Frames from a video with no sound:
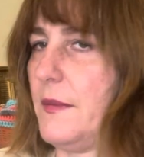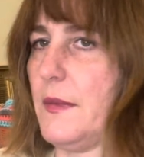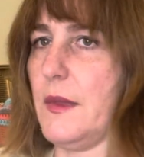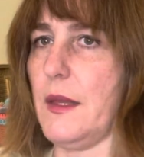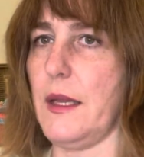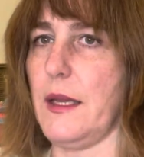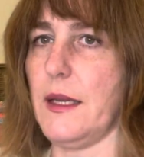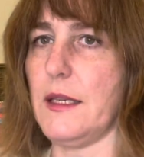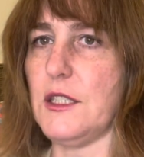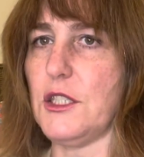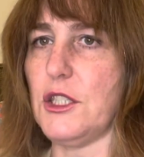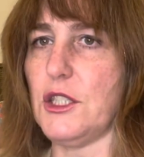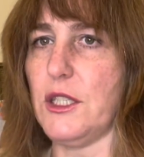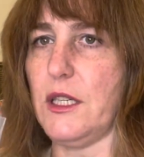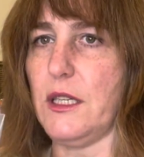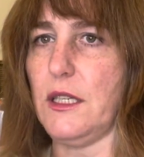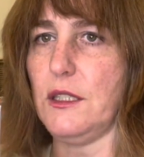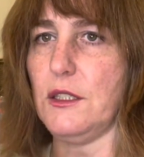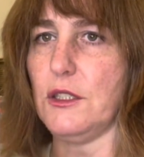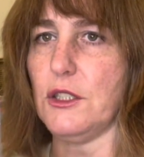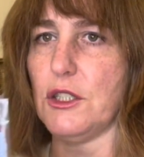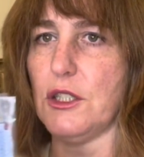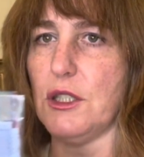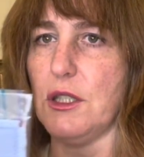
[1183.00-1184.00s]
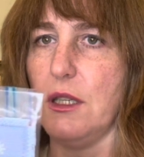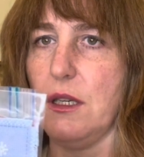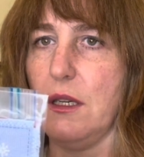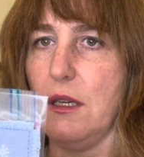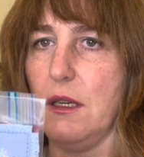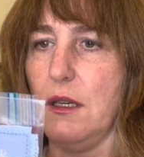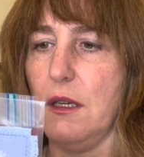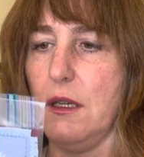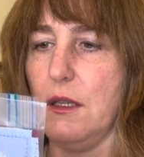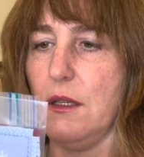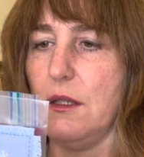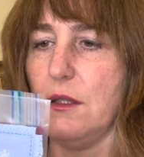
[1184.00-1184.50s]
exchange.
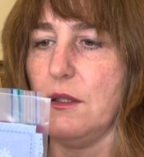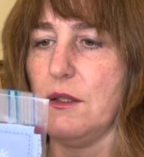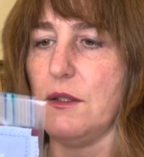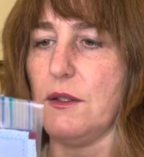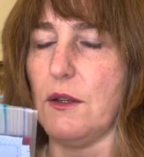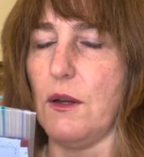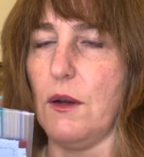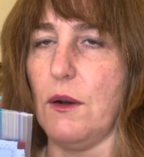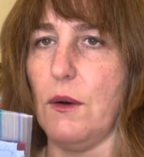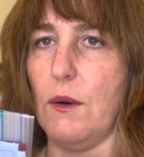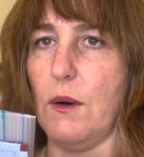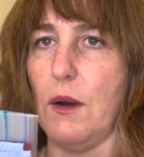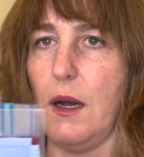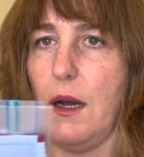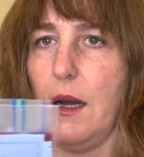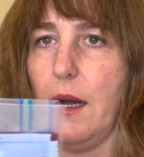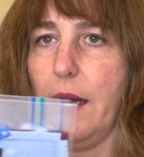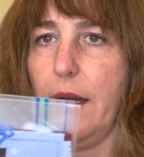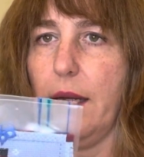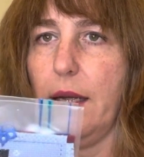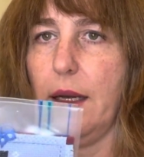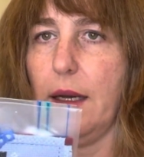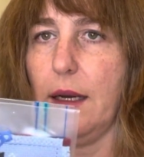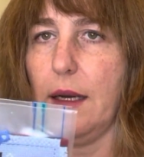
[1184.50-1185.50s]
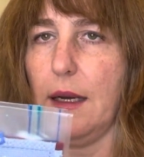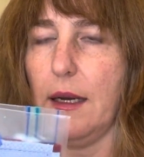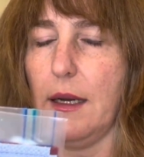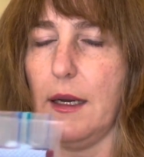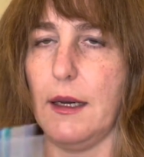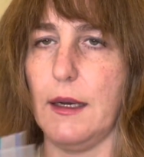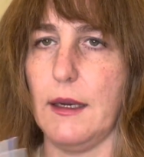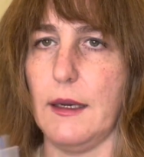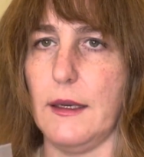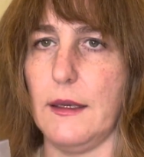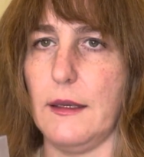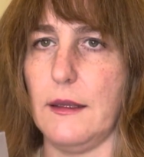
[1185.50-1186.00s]
So
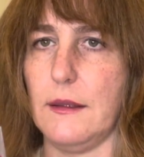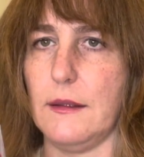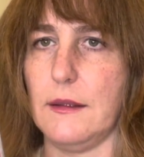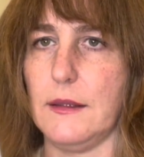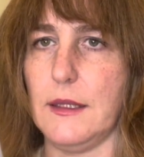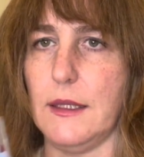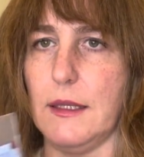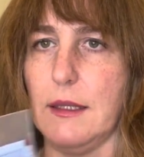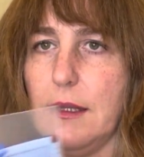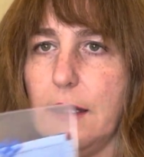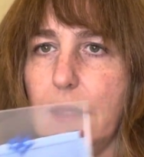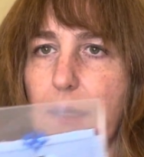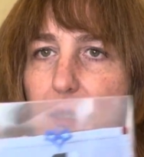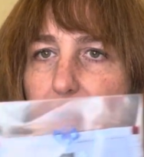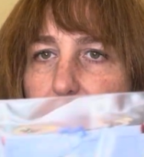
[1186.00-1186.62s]
I did this